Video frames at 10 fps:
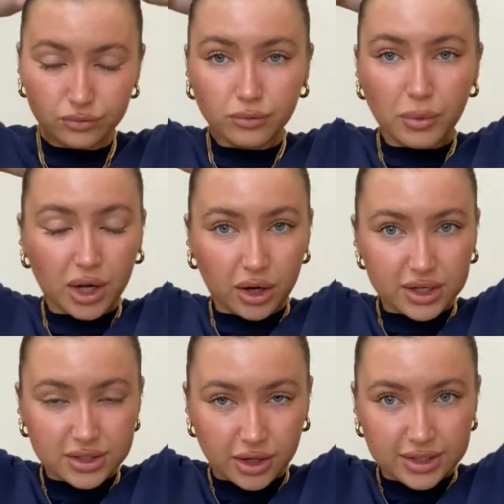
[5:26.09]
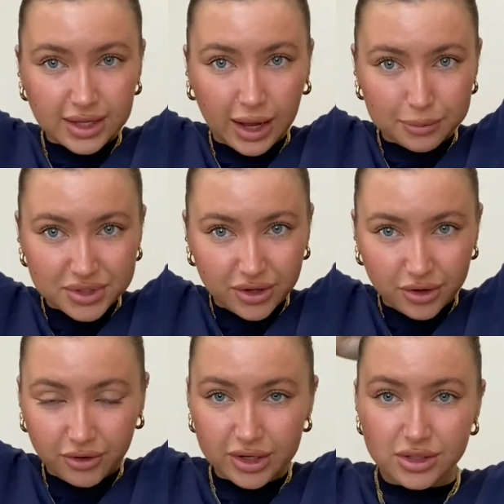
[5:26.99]
My eyesight is absolutely
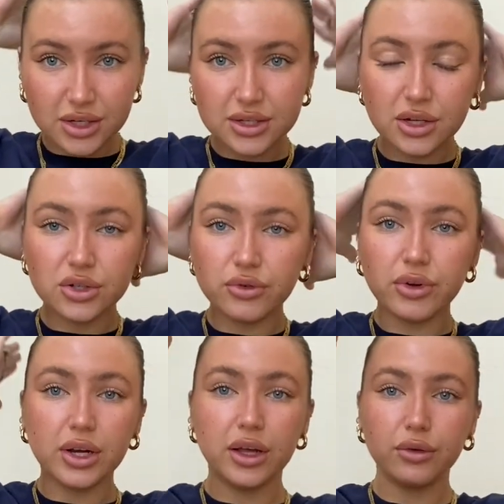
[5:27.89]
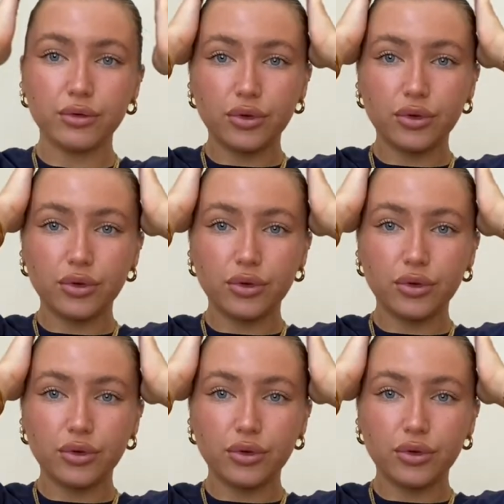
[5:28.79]
horrendous. I should really have